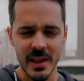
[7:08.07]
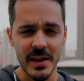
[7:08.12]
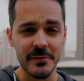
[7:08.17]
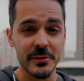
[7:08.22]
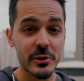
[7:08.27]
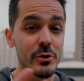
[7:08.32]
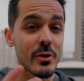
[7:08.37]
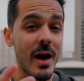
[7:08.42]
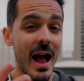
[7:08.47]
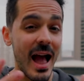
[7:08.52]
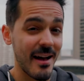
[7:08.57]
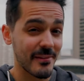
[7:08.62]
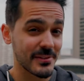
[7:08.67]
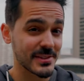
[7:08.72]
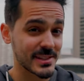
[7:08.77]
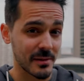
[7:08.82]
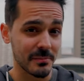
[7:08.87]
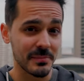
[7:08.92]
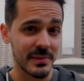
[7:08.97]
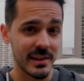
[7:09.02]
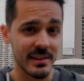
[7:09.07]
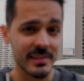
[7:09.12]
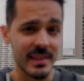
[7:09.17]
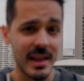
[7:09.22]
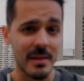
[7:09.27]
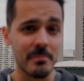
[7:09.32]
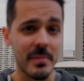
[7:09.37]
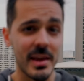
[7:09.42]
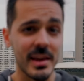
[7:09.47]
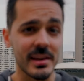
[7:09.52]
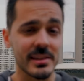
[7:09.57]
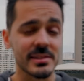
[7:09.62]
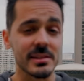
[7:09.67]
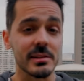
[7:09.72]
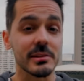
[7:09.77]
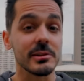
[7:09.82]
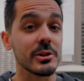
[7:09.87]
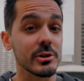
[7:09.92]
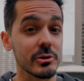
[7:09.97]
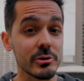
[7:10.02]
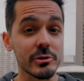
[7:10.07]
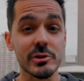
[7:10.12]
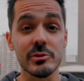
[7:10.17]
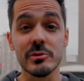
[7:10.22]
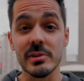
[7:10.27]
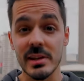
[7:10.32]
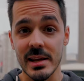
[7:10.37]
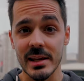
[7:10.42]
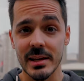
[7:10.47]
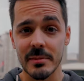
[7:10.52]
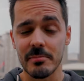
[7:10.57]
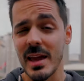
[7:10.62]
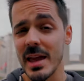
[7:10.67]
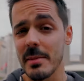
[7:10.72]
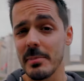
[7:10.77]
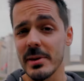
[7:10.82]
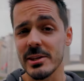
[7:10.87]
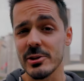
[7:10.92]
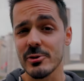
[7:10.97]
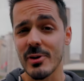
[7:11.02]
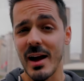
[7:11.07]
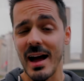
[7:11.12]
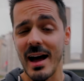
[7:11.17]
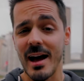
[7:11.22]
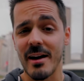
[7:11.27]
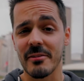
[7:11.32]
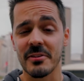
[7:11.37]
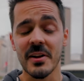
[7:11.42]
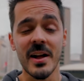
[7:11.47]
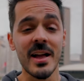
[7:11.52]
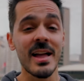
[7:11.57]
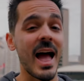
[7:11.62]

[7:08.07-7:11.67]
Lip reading: If you have something that makes you unique, maybe you have